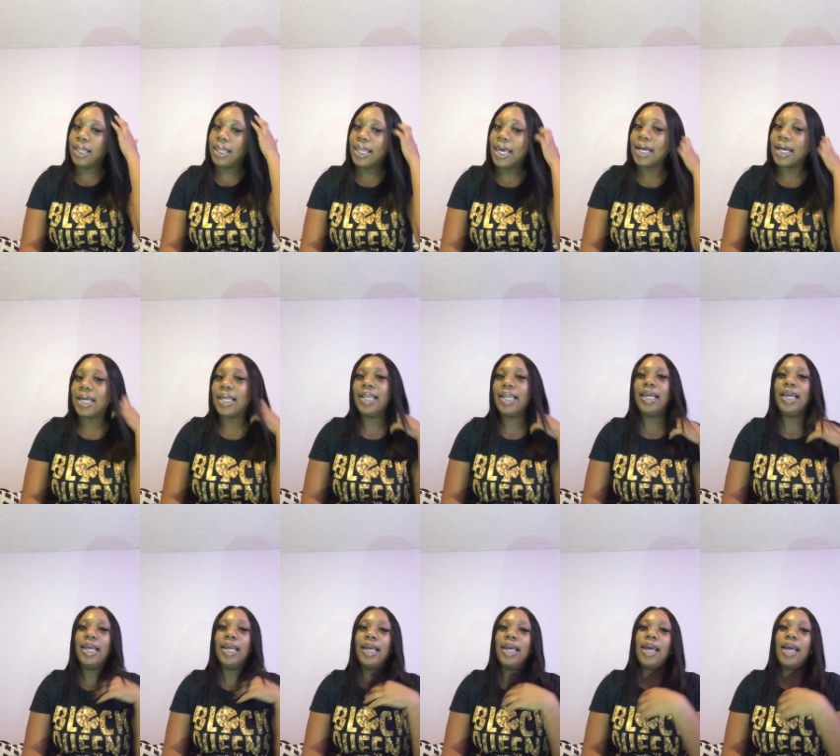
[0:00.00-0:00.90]

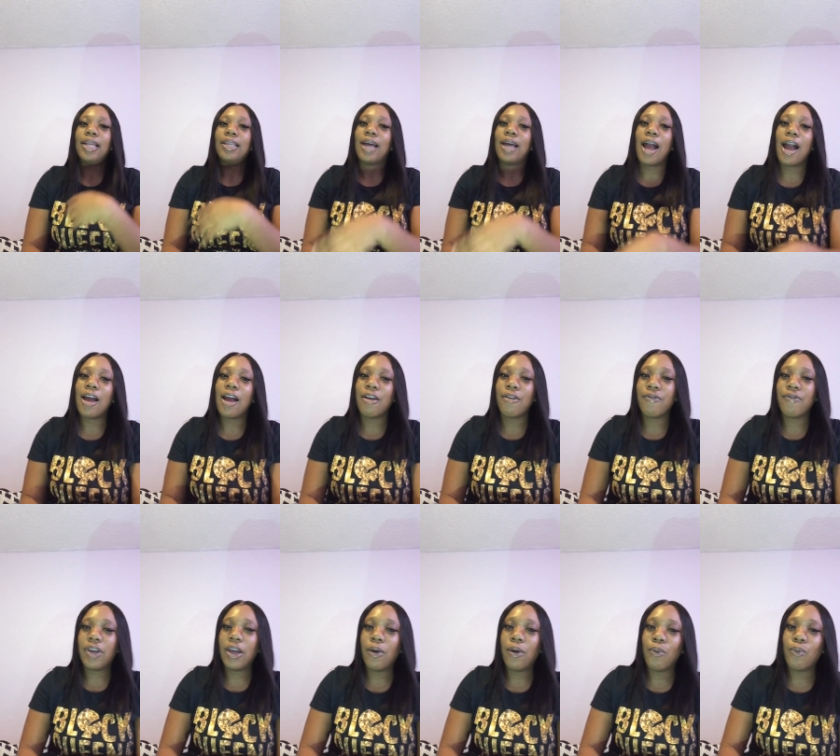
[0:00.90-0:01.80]
Luckily, the hiring
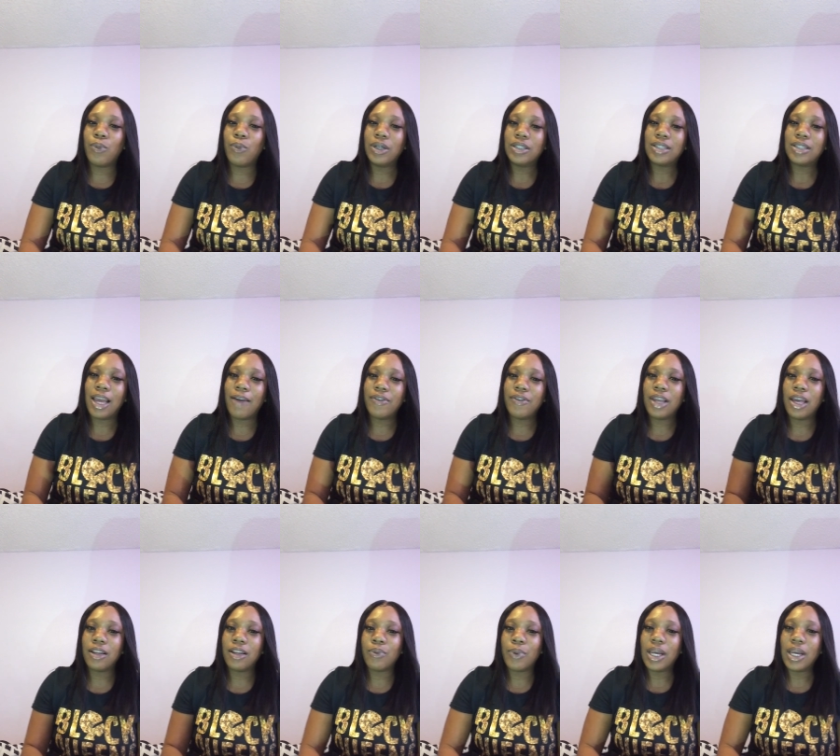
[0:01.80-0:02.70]
event was every day
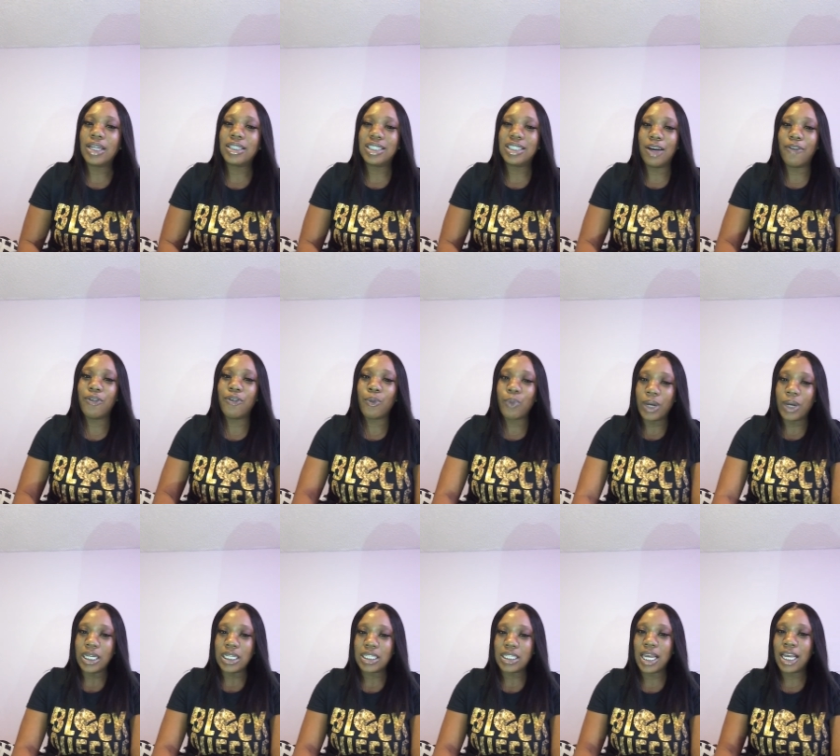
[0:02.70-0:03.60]
of the week except for
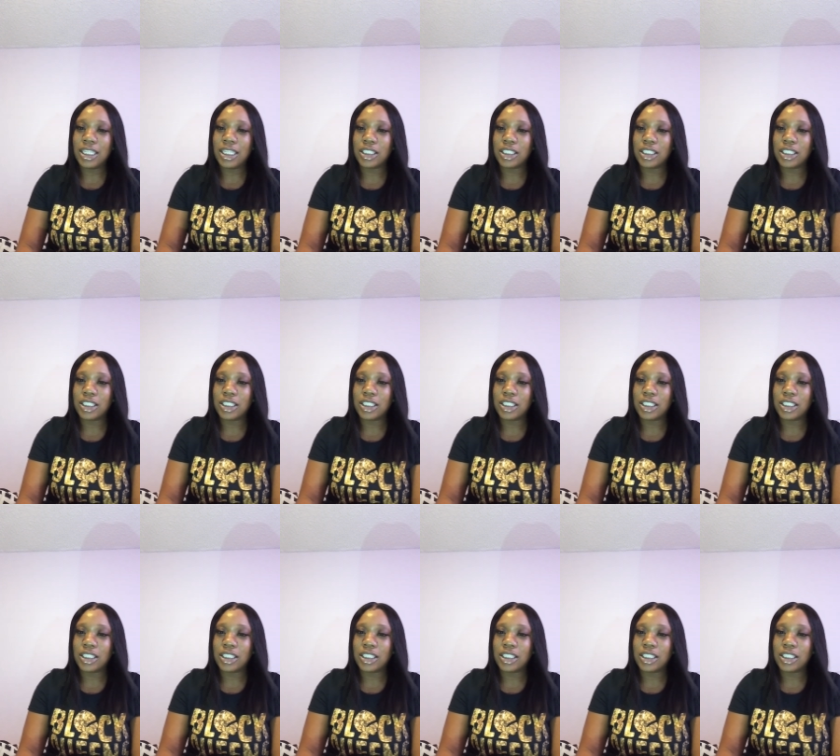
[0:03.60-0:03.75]
Wednesday,